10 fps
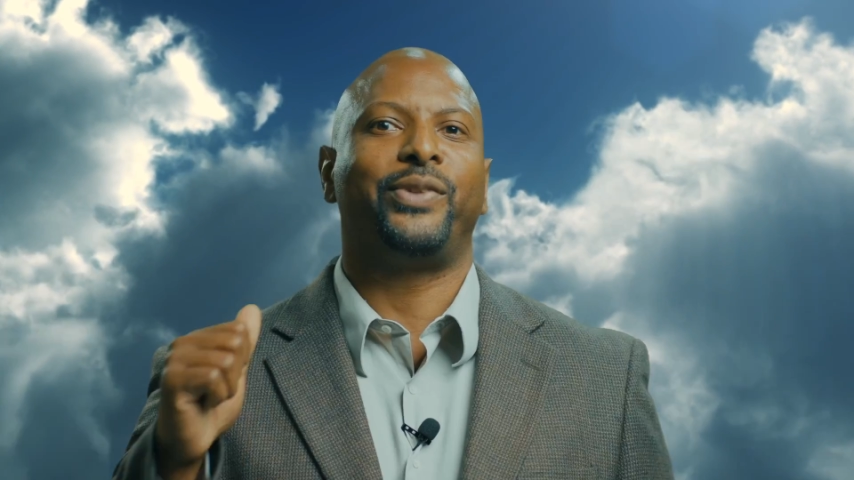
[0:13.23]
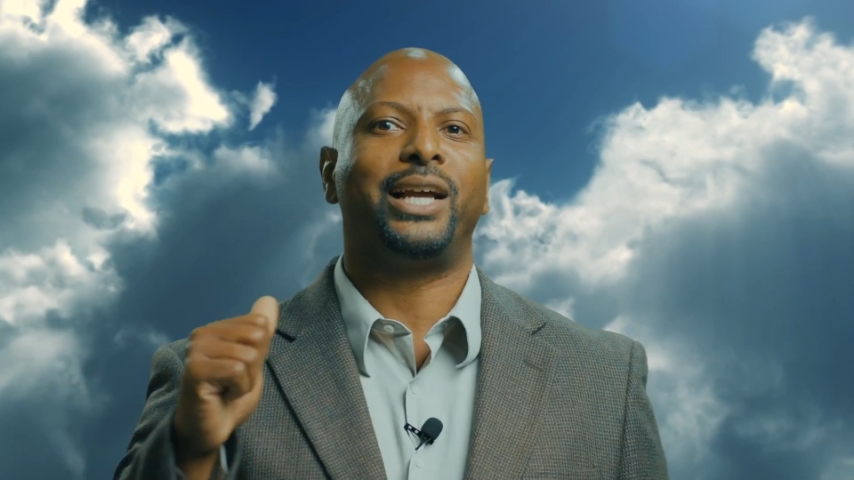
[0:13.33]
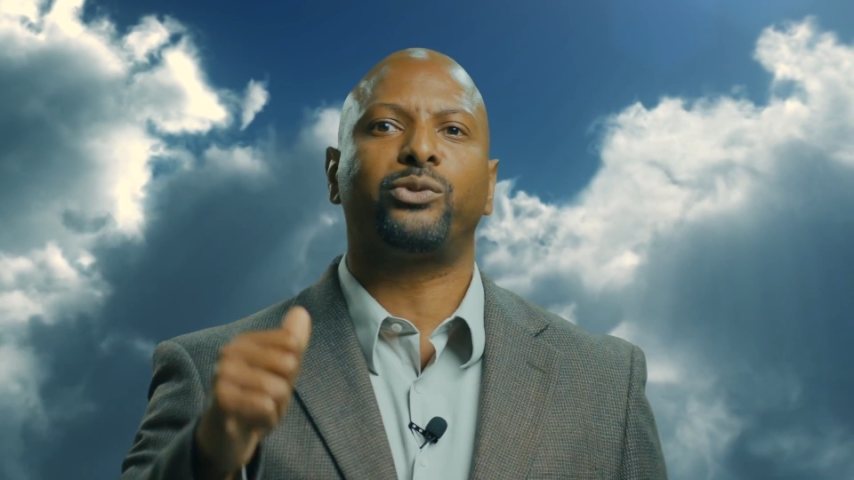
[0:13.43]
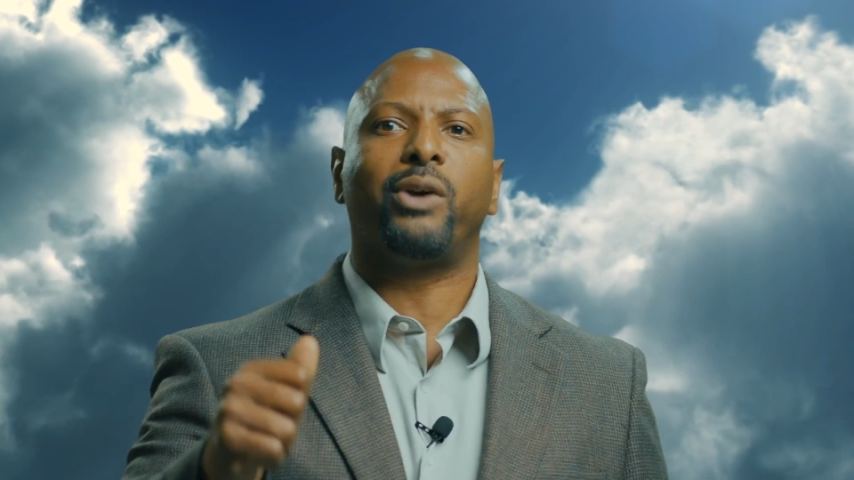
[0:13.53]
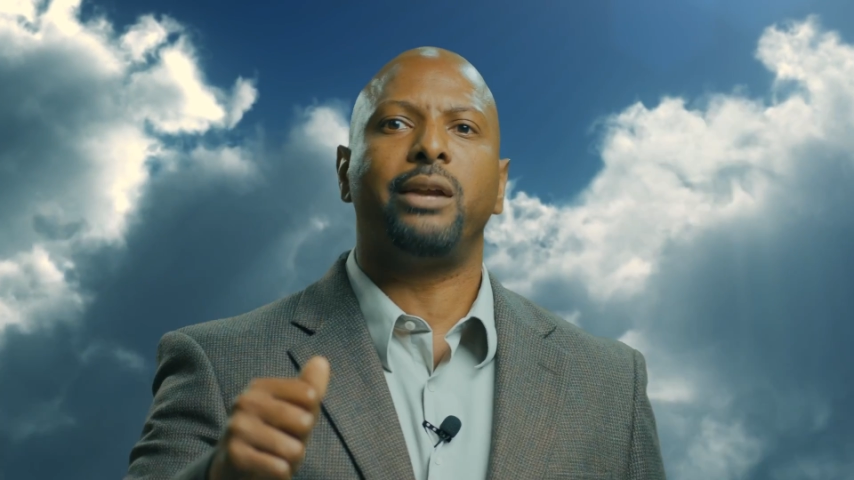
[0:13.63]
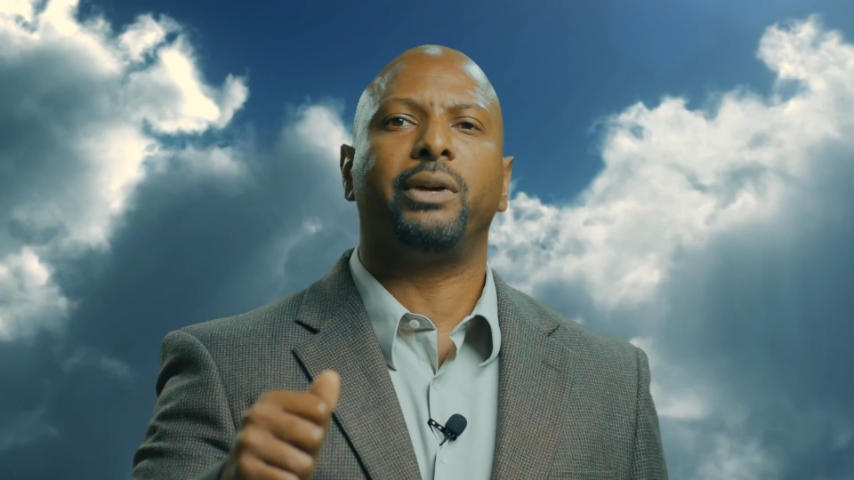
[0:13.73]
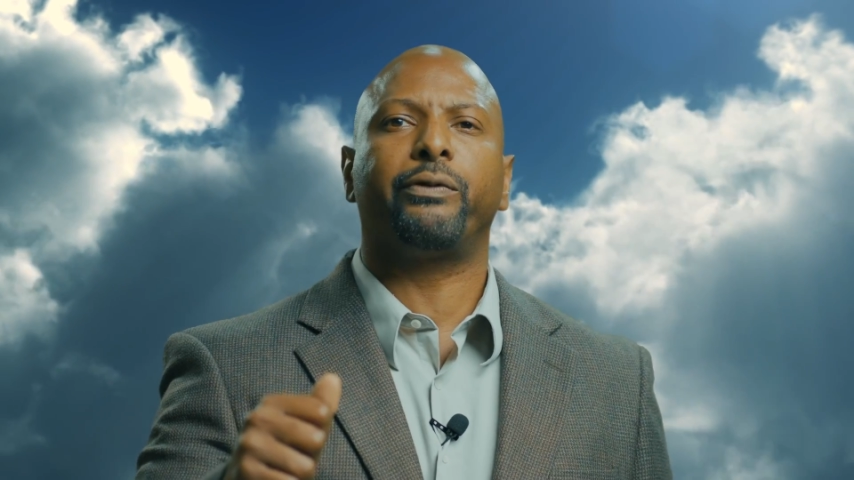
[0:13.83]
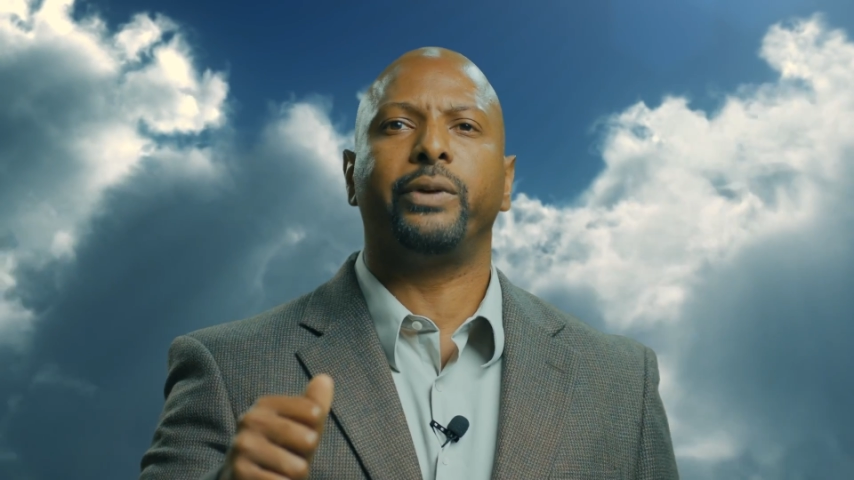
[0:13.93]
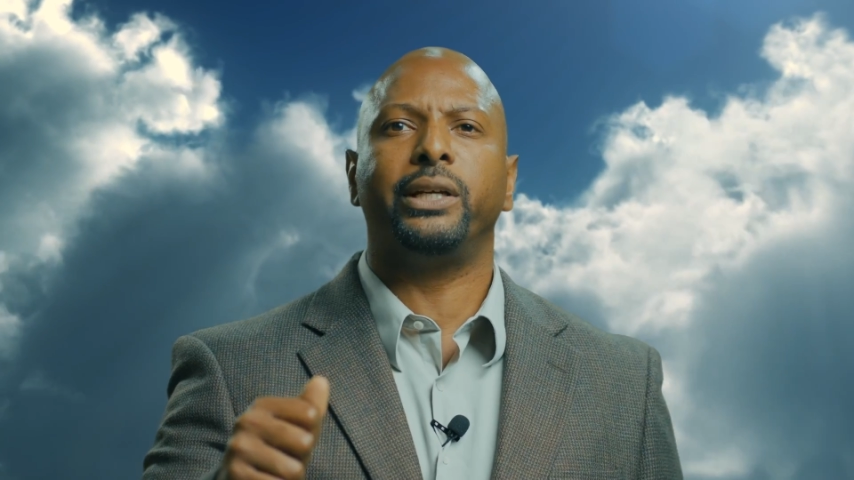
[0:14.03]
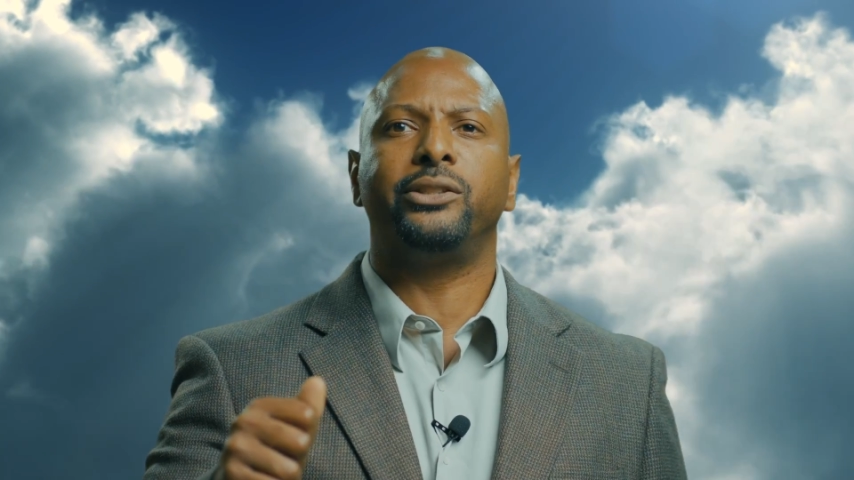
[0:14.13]
That's right, my
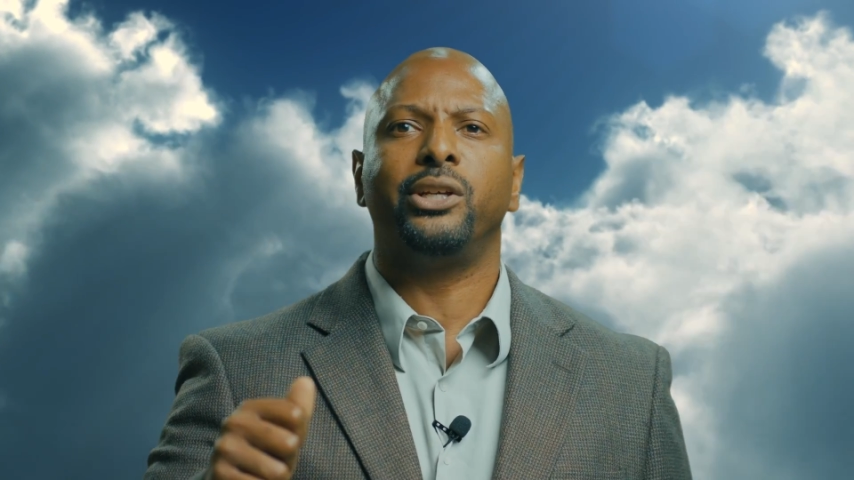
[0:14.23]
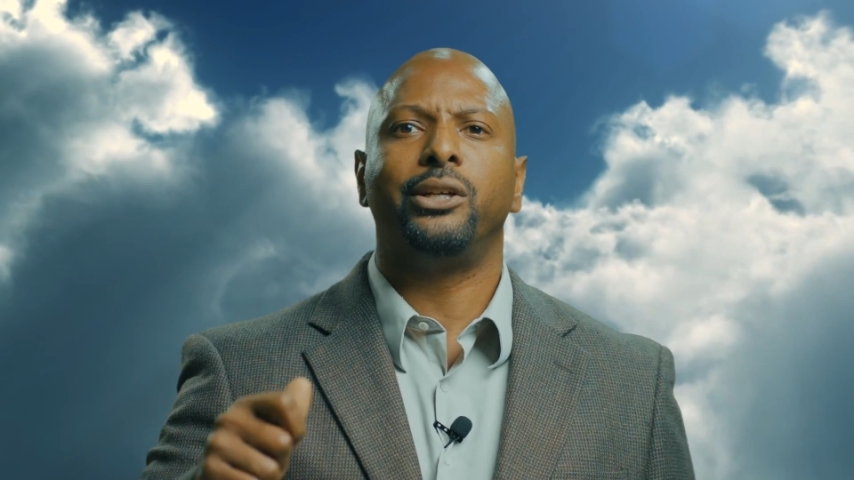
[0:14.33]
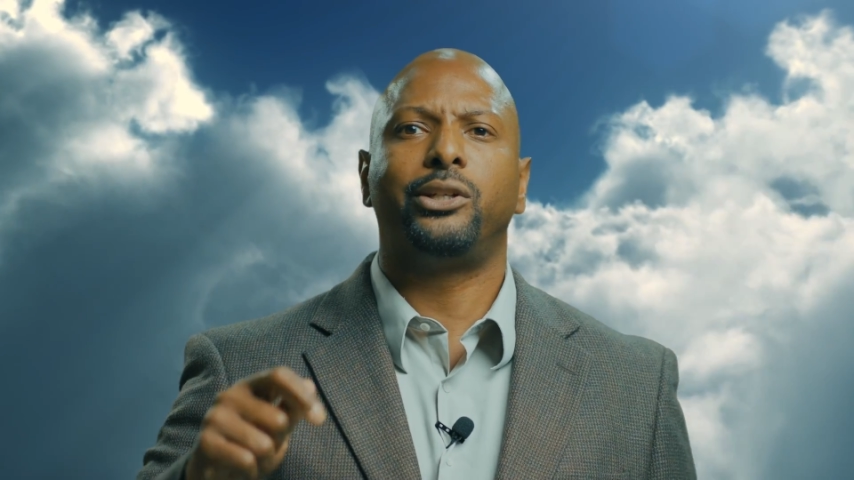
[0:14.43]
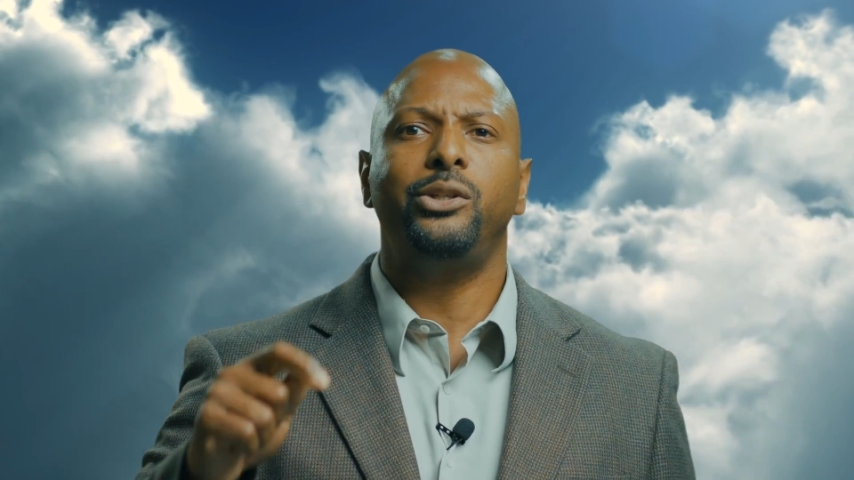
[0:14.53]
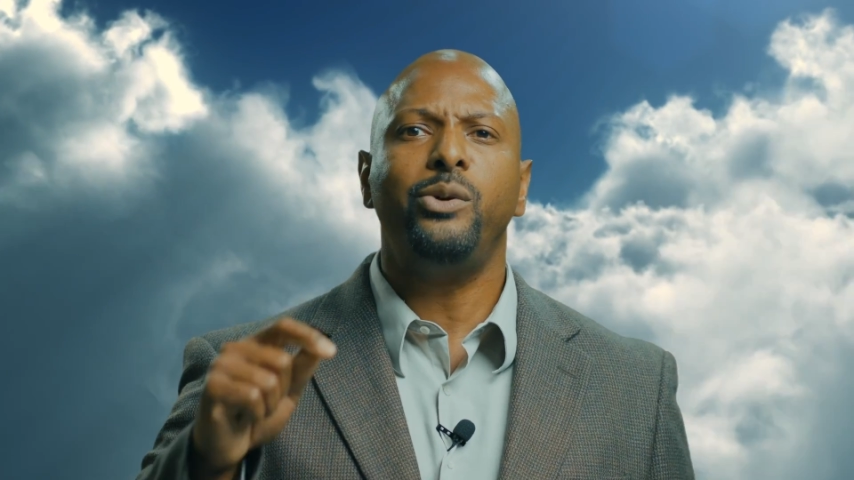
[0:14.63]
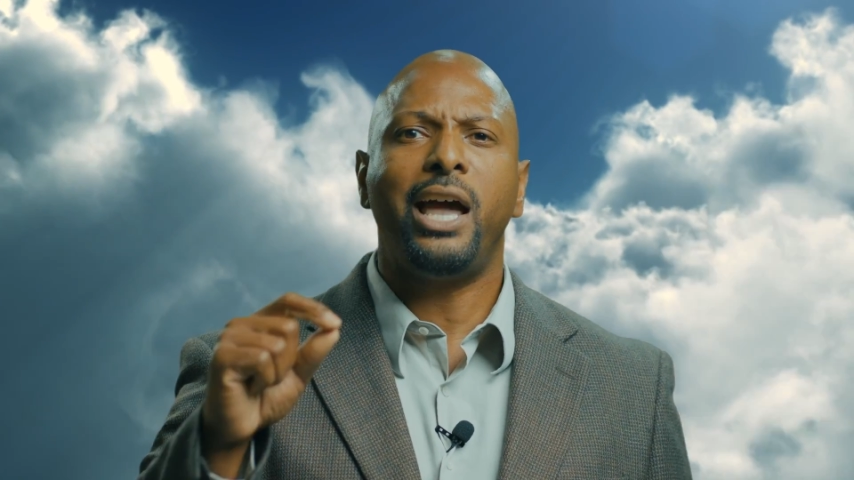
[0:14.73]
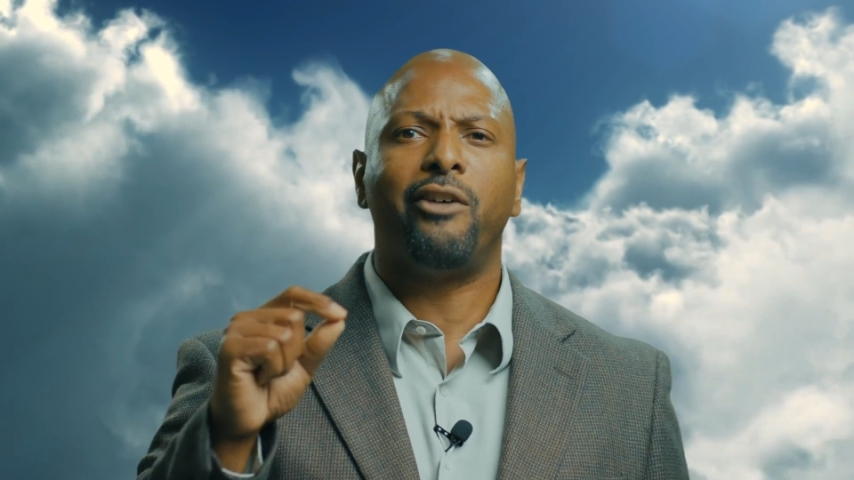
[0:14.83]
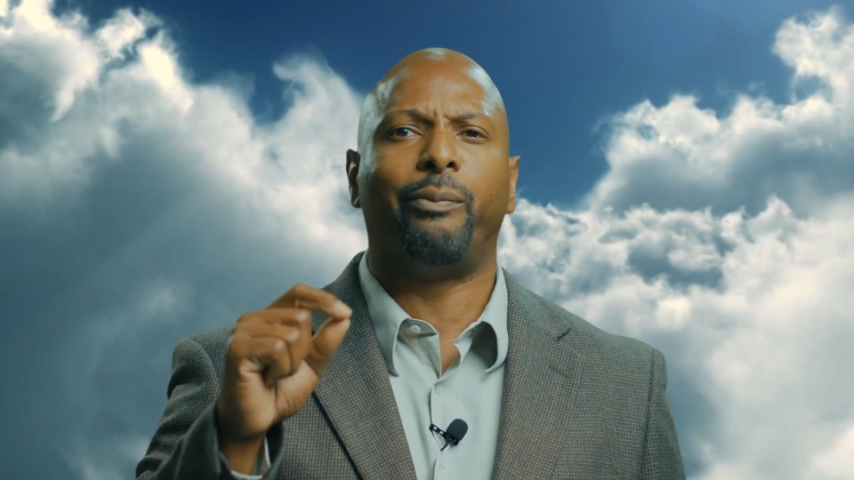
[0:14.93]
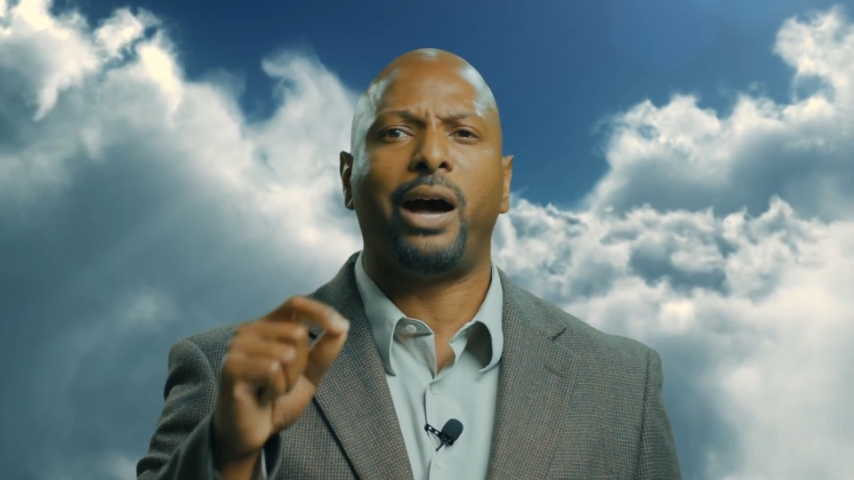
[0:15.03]
friends. Do you have